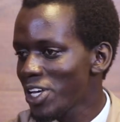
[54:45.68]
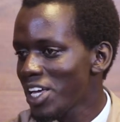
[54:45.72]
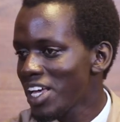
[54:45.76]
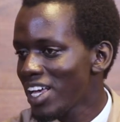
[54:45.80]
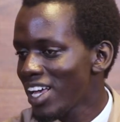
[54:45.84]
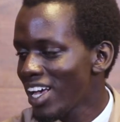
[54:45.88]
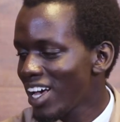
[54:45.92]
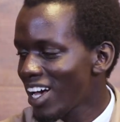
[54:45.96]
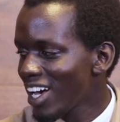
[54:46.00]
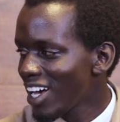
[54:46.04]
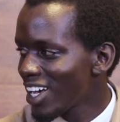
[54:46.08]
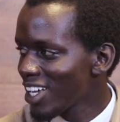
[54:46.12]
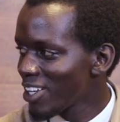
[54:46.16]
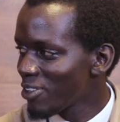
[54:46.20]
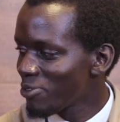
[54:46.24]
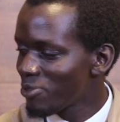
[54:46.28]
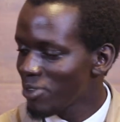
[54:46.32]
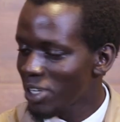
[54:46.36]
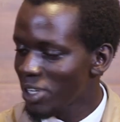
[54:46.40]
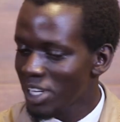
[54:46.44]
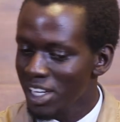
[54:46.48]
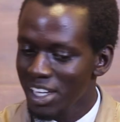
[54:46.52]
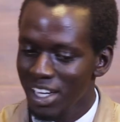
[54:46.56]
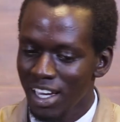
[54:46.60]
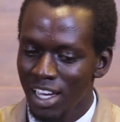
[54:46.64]
No,
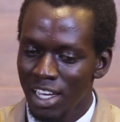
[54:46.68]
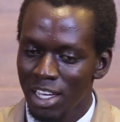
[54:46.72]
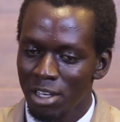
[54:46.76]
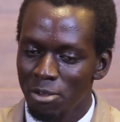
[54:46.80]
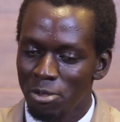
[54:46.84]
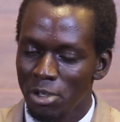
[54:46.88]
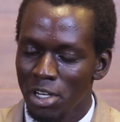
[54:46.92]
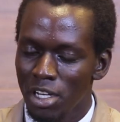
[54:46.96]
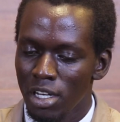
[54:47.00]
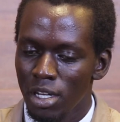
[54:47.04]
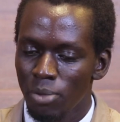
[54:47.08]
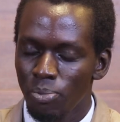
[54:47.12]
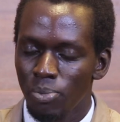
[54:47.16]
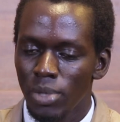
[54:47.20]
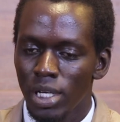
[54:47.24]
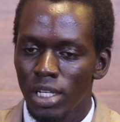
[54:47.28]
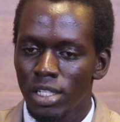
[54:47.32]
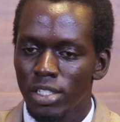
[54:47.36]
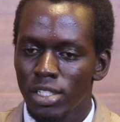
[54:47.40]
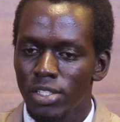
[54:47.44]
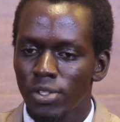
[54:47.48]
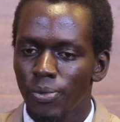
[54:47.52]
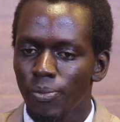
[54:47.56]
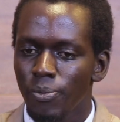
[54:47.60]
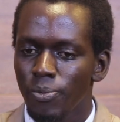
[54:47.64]
please do tap
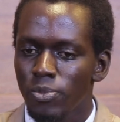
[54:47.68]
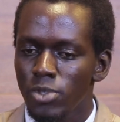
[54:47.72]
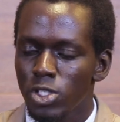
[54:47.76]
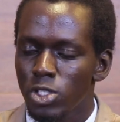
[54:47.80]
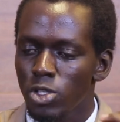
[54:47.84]
into it.